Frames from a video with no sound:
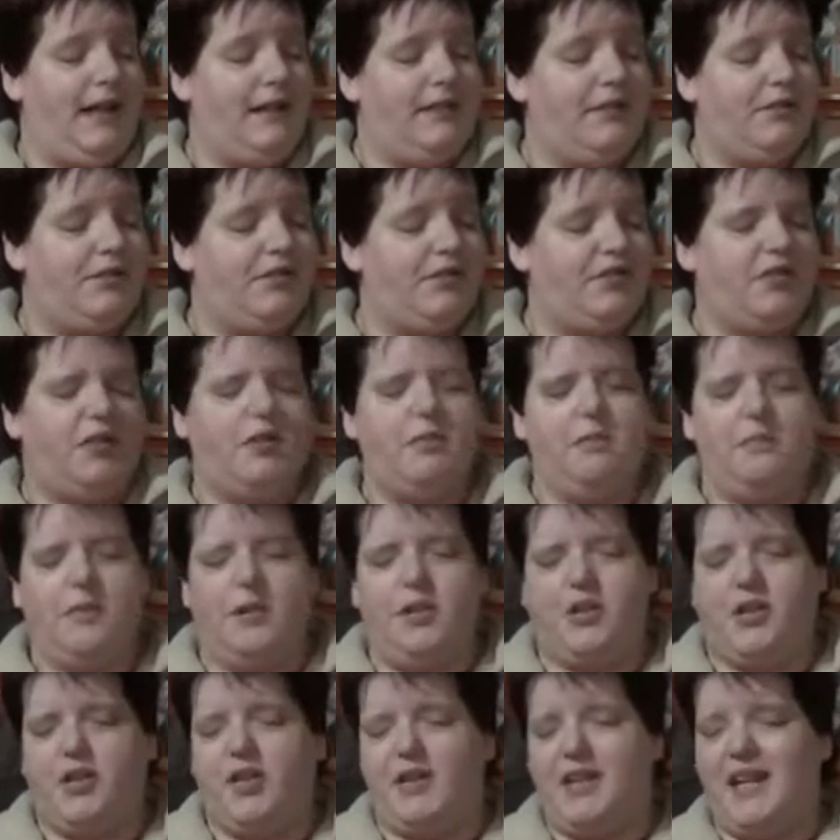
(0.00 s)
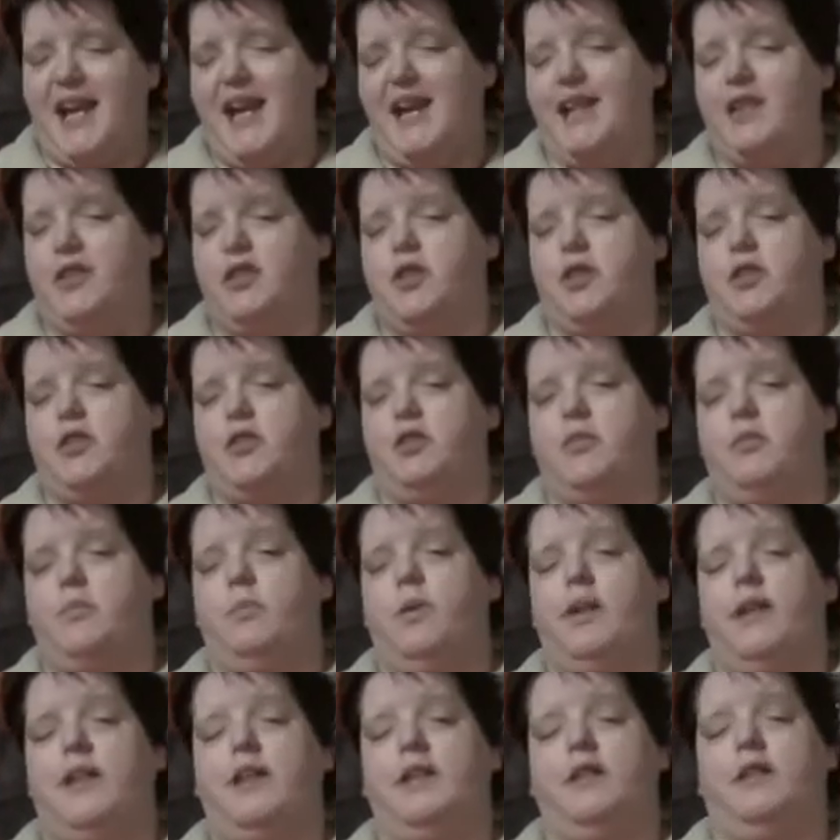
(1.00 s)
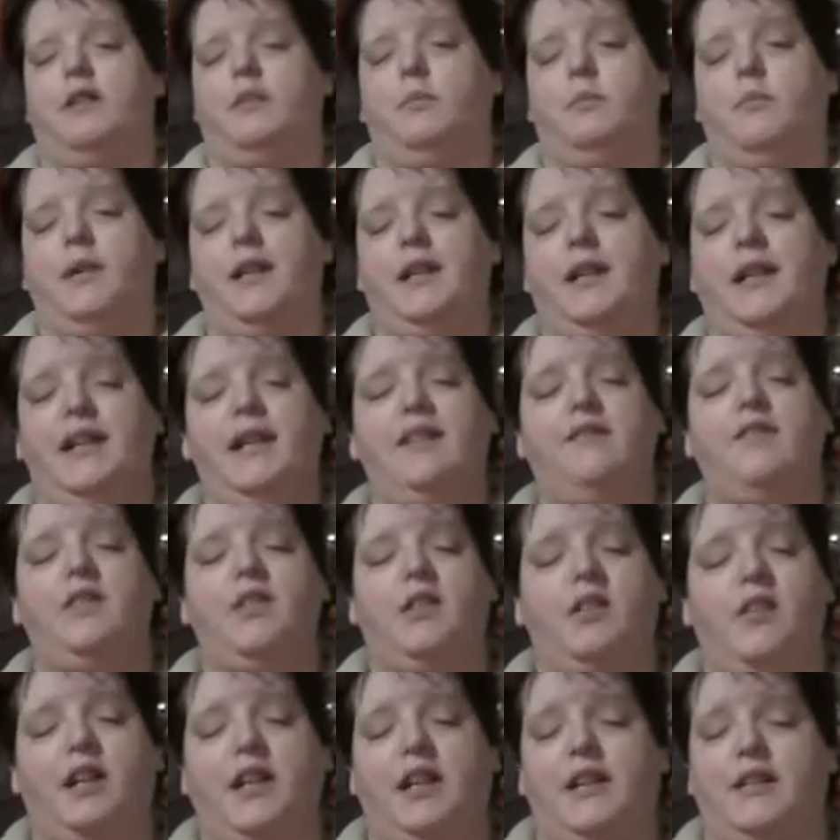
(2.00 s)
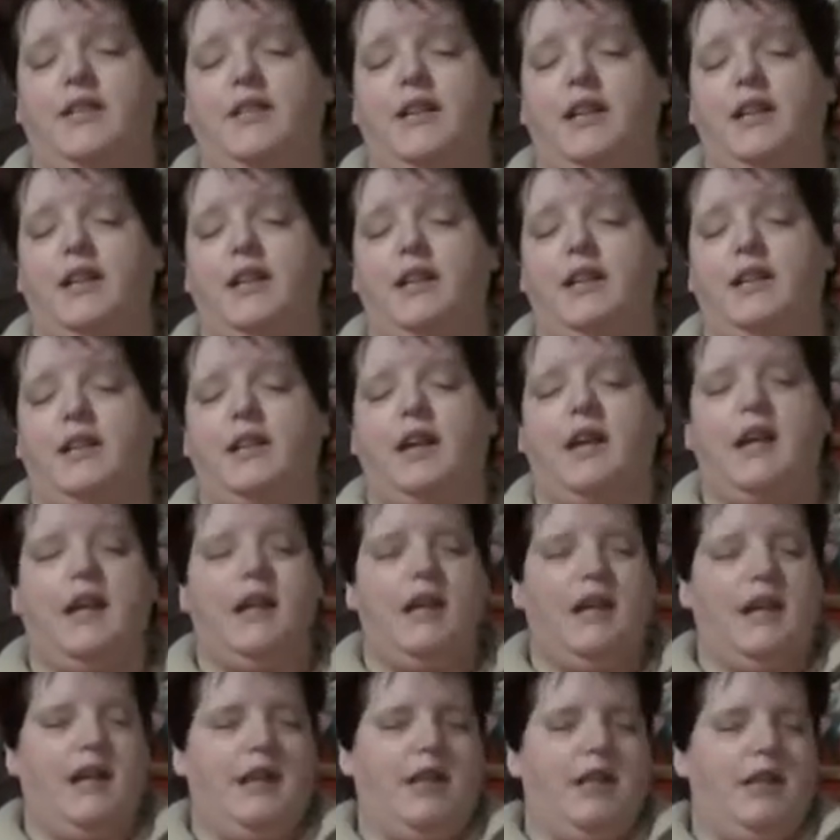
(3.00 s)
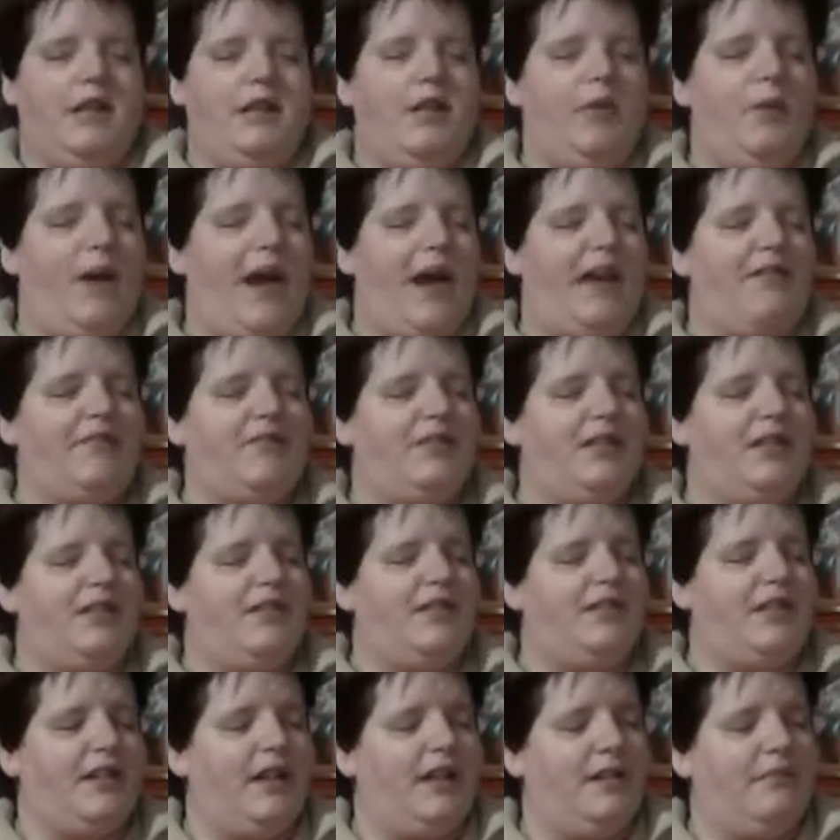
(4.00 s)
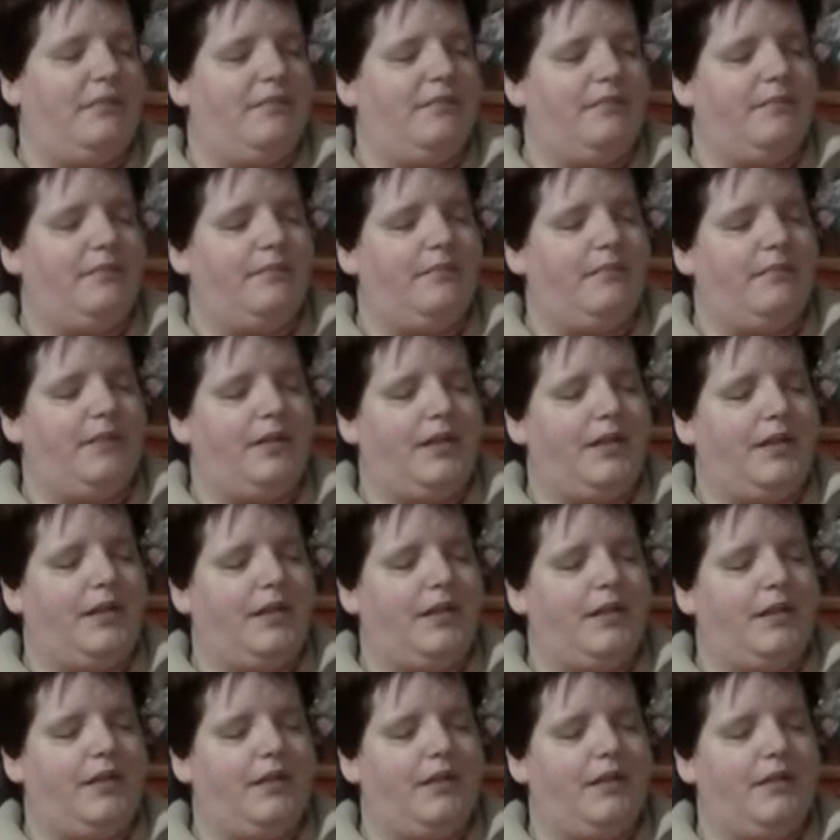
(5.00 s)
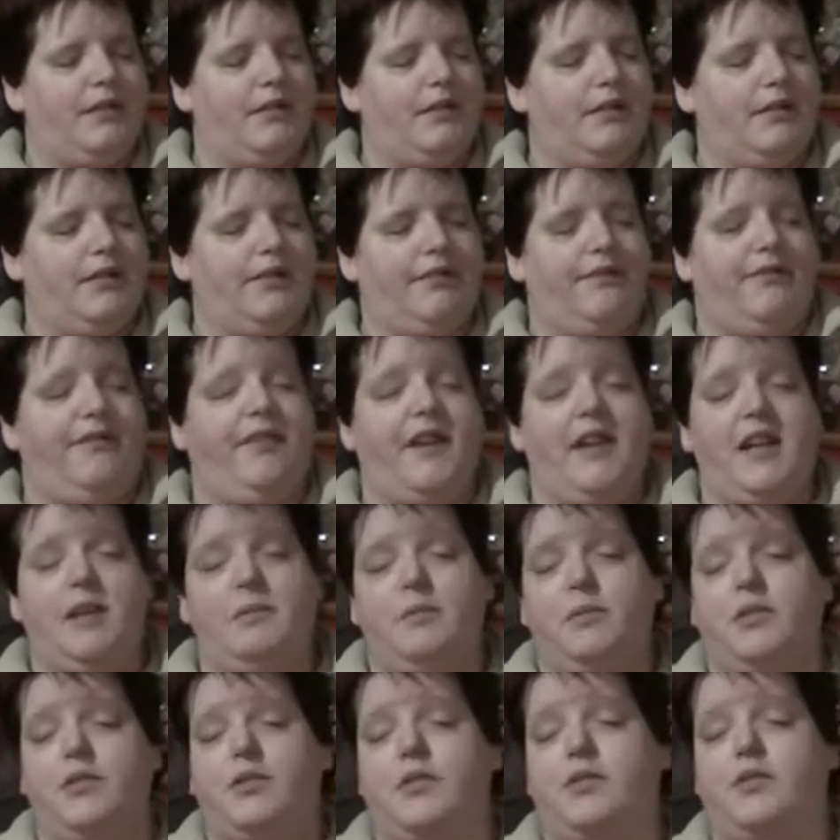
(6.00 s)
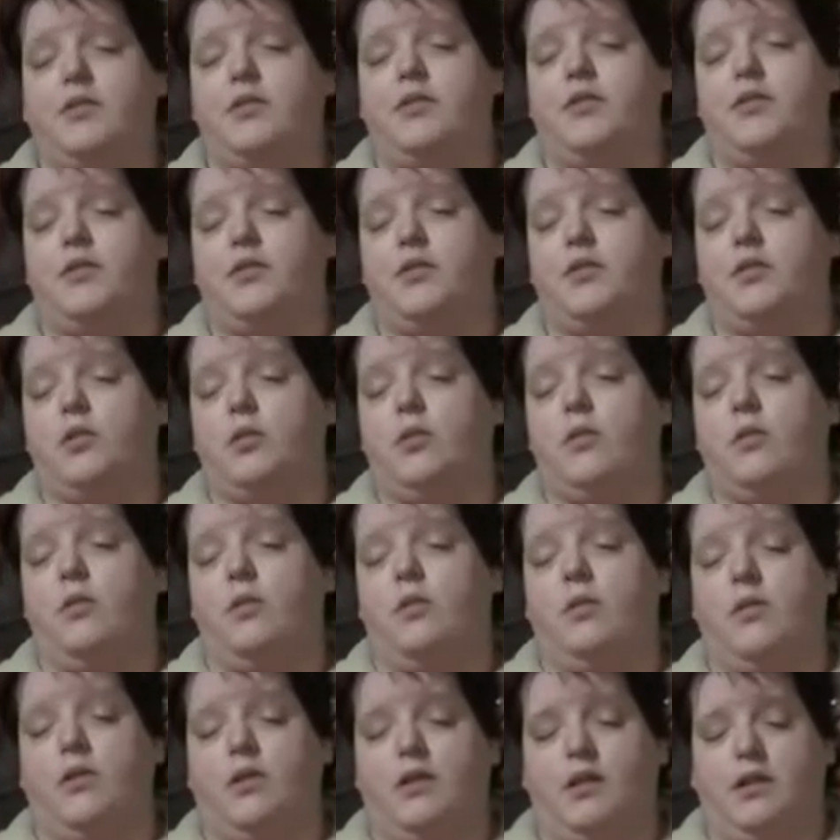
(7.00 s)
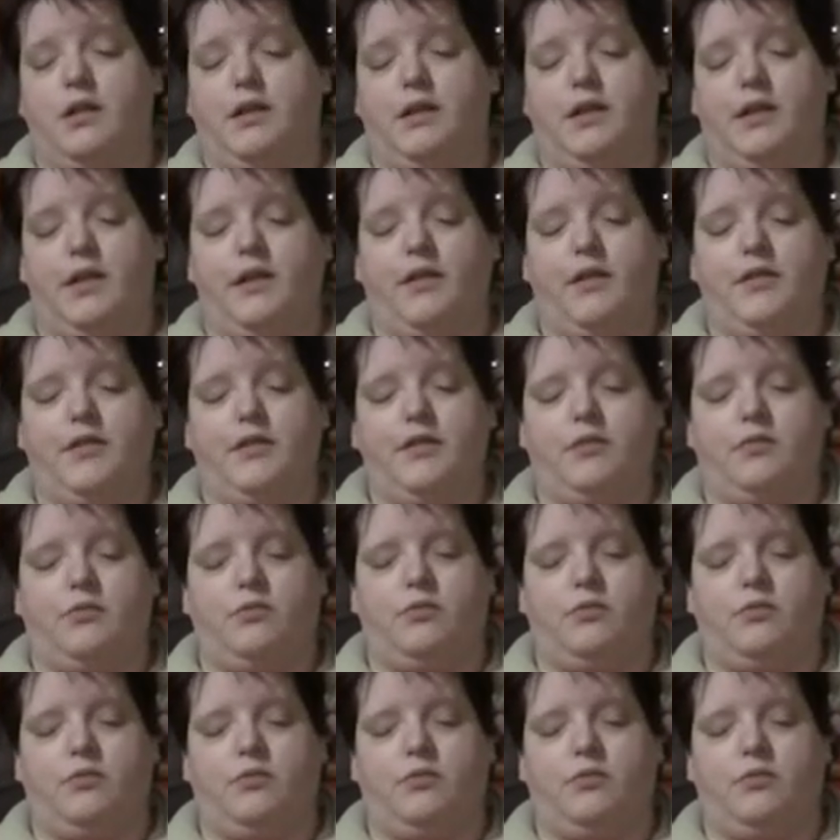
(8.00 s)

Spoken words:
so much tension when even, like I say, that you have this, the famous score, this,